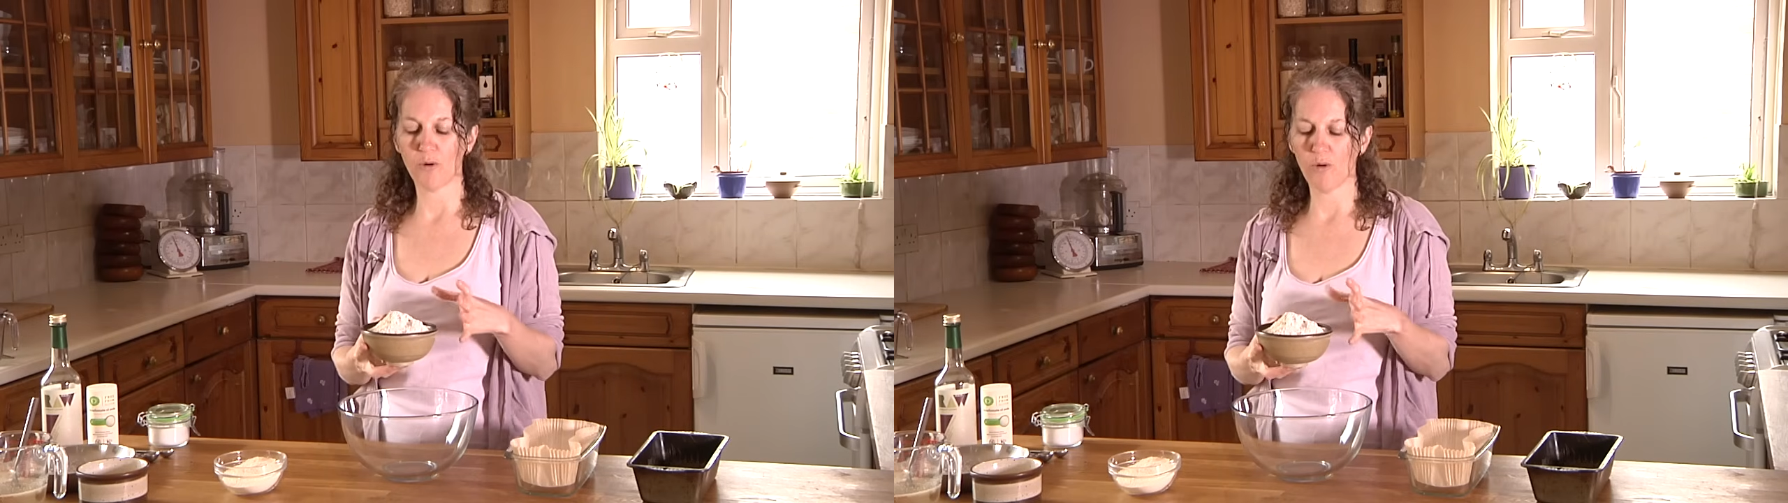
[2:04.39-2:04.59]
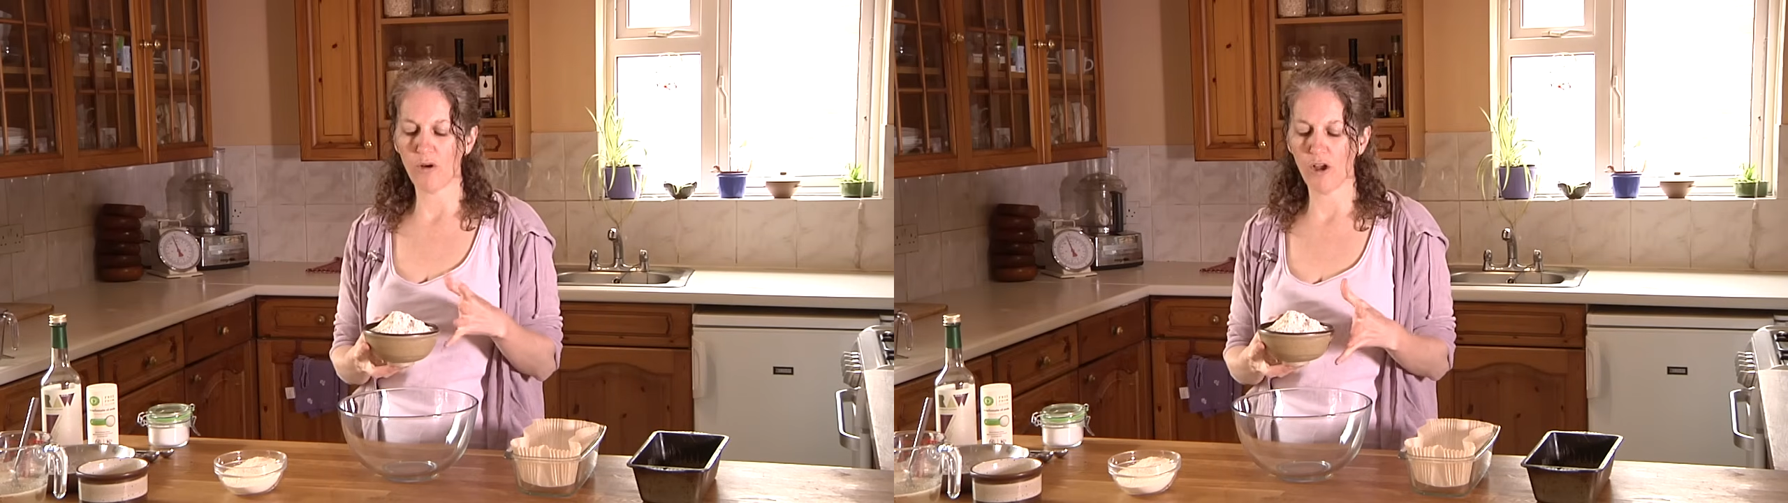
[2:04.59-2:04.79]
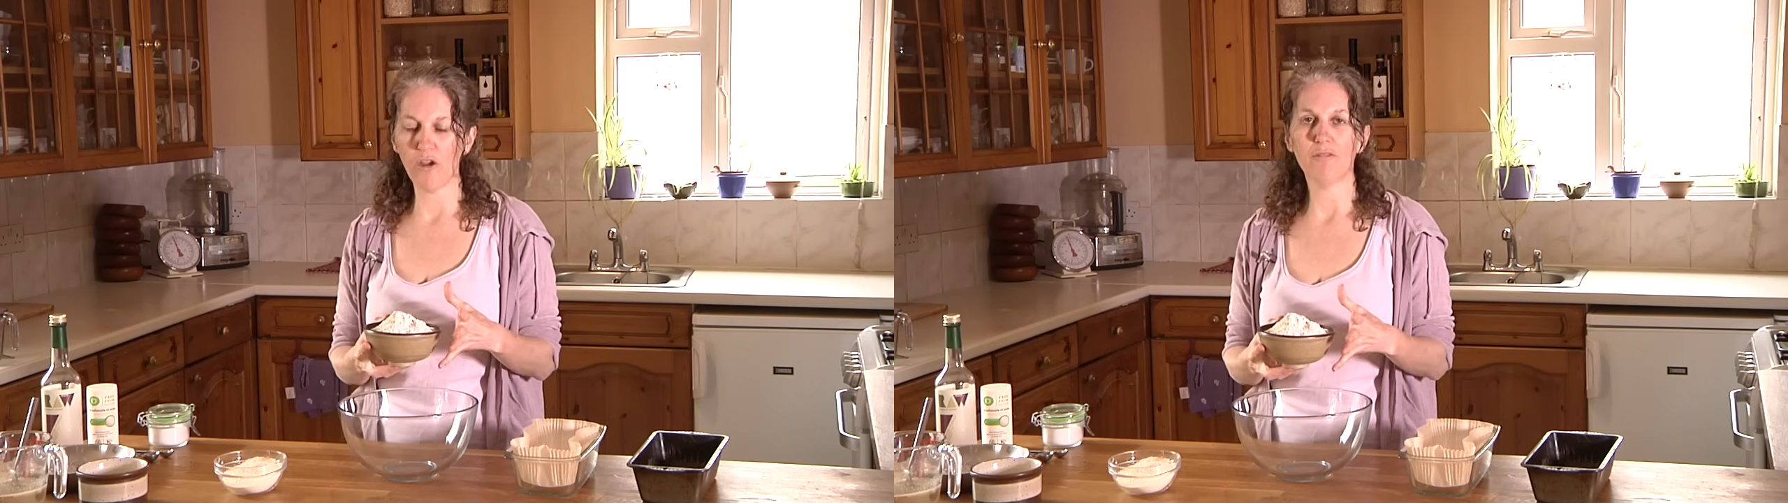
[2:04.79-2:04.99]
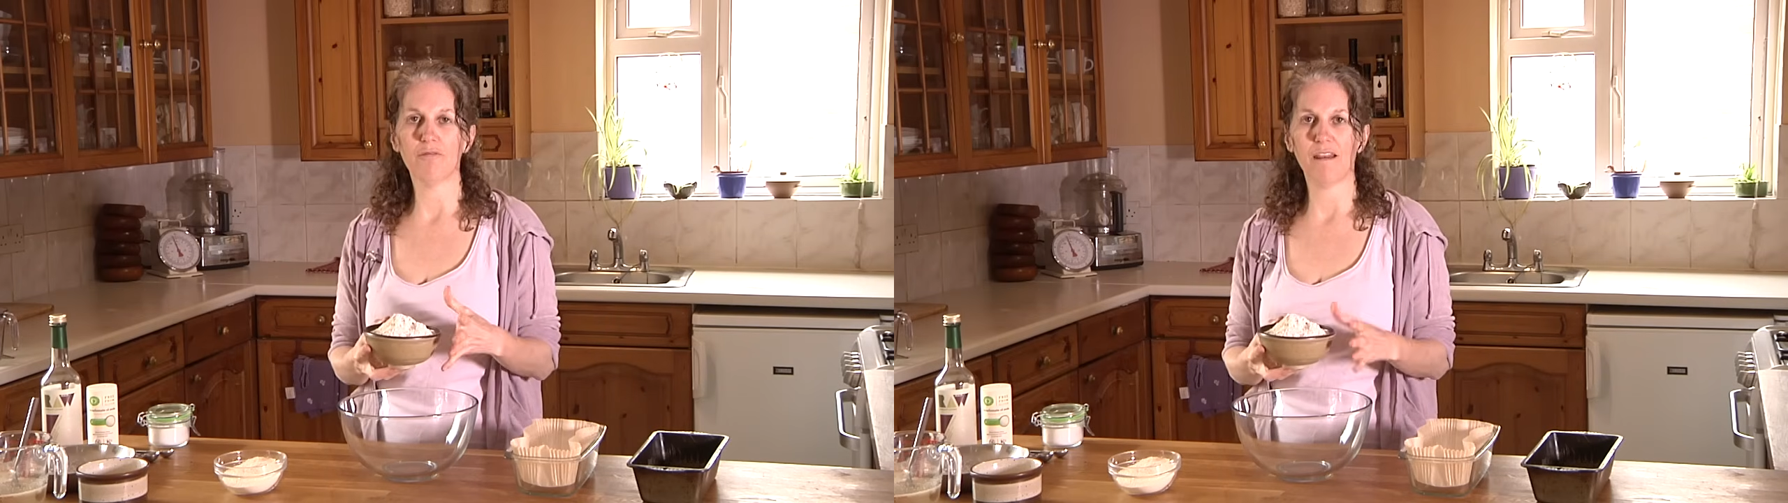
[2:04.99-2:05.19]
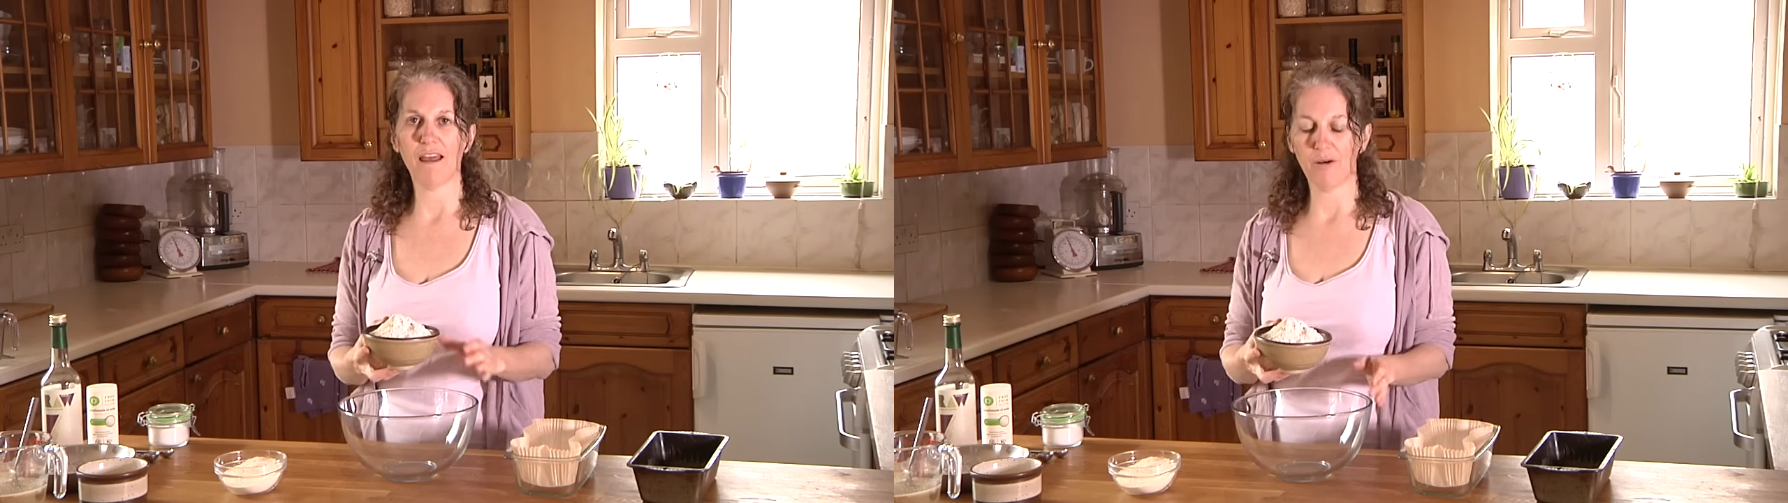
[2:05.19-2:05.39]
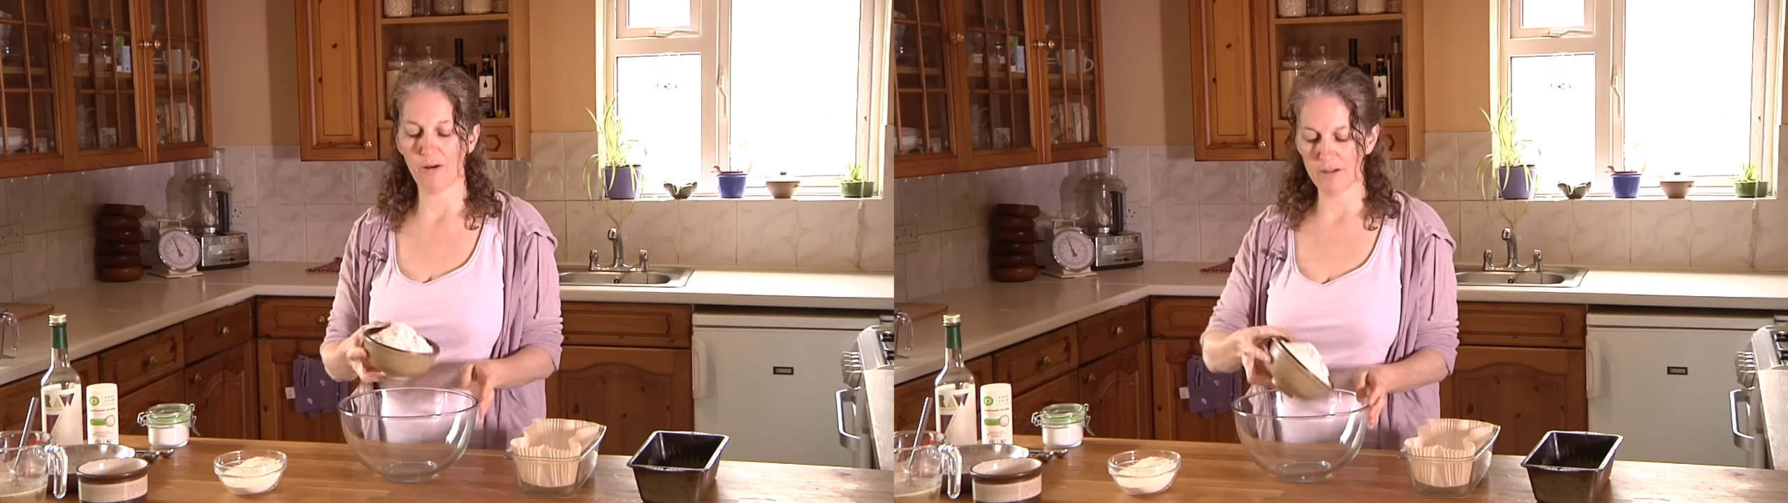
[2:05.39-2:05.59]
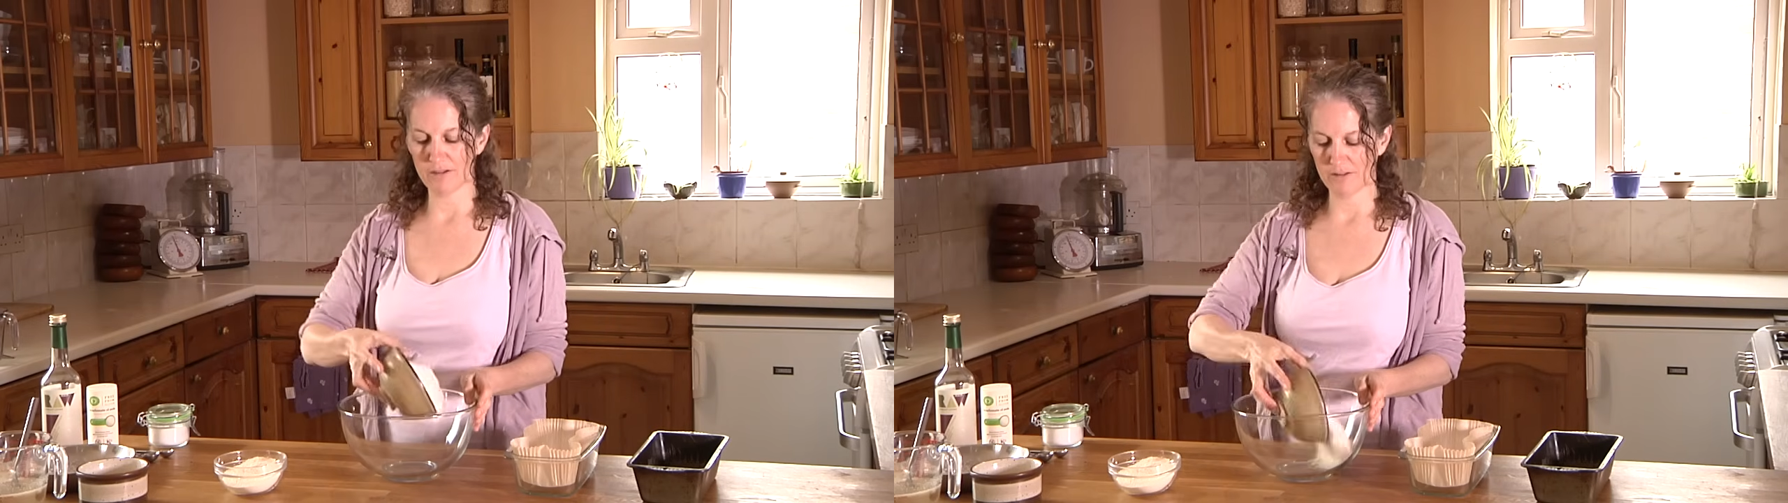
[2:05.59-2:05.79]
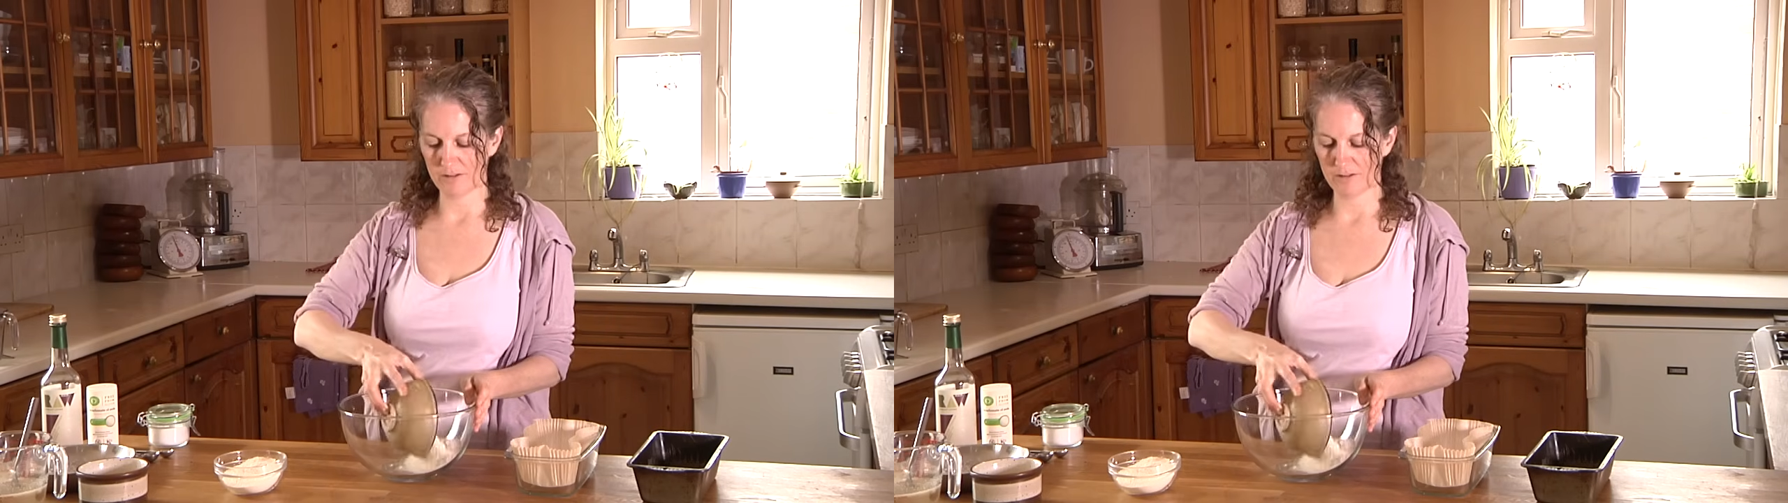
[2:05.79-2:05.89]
or oat flour.